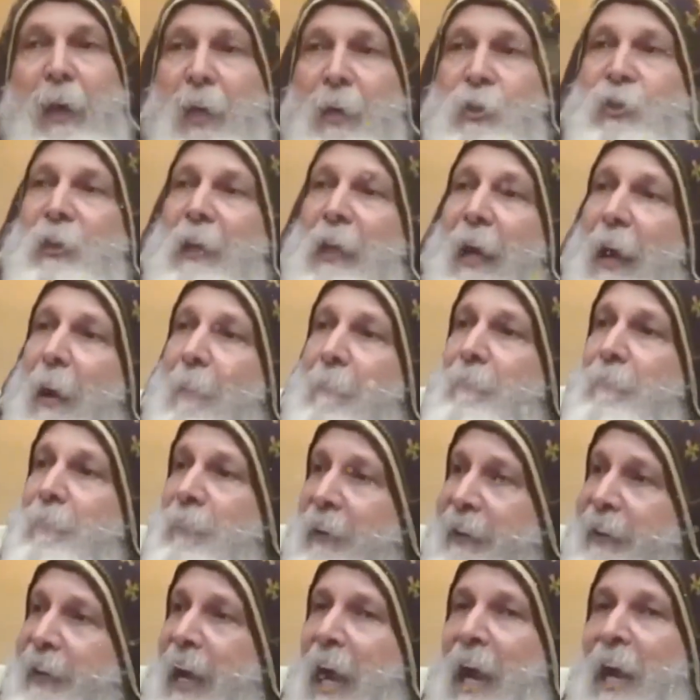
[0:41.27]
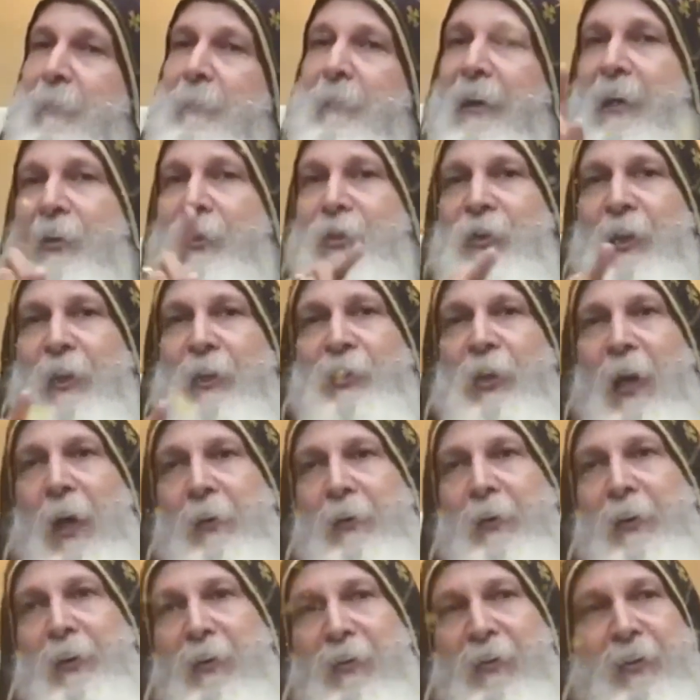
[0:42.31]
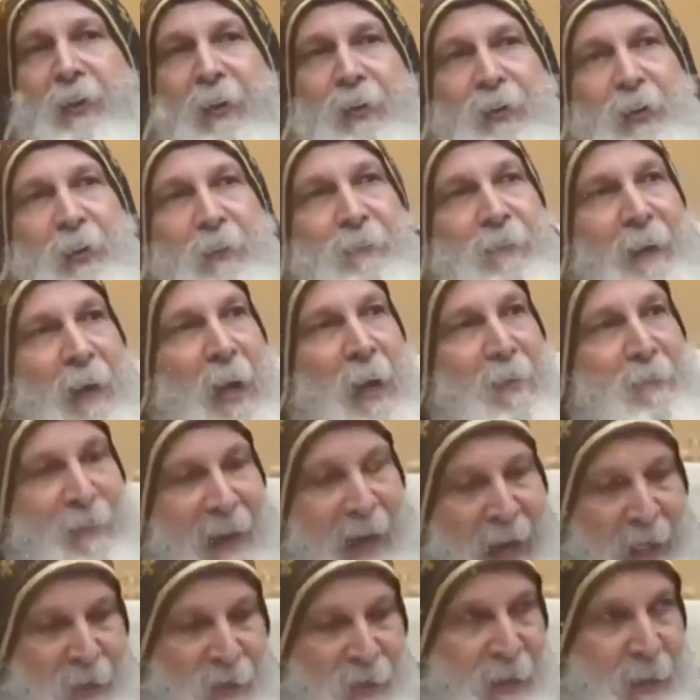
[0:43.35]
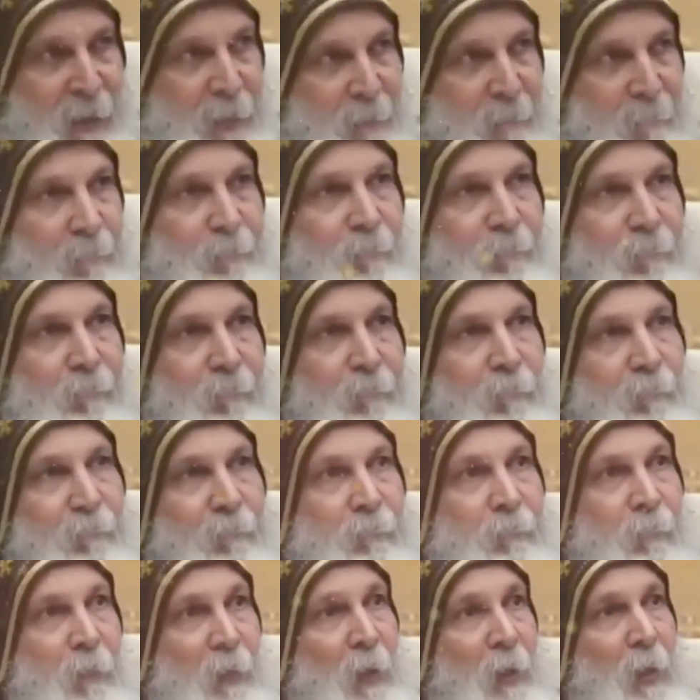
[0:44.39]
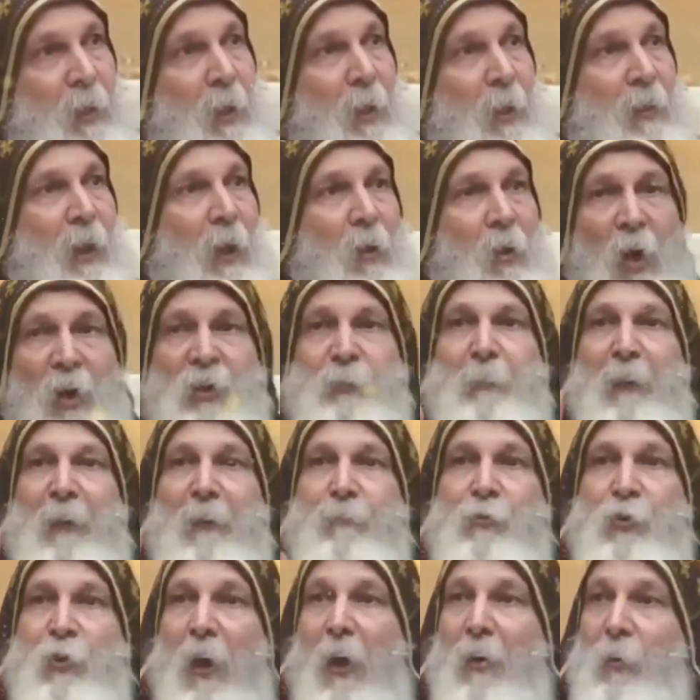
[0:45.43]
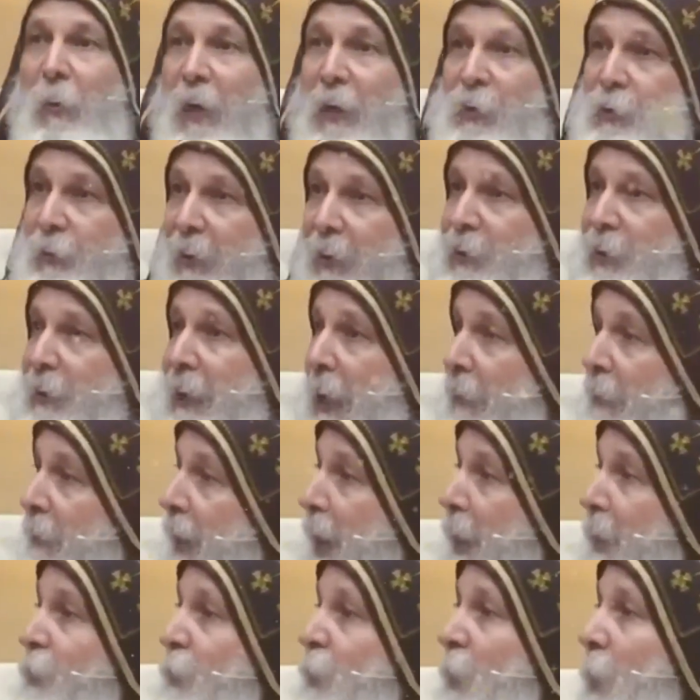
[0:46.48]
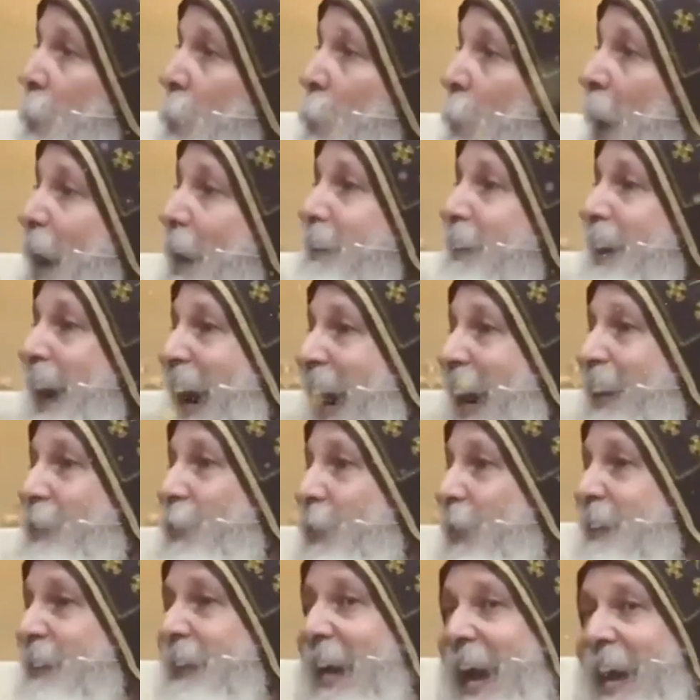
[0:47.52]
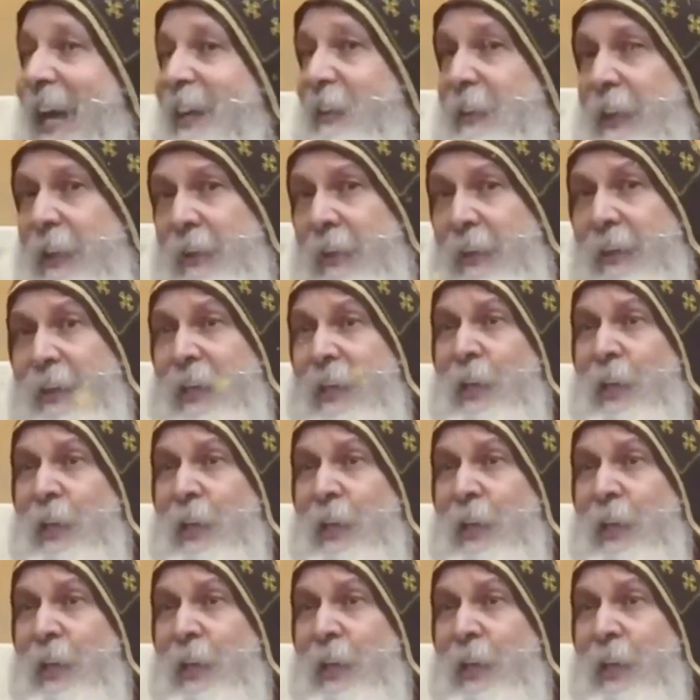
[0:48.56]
Islam came in 635 AD. The Gospel of John was written around 100 AD.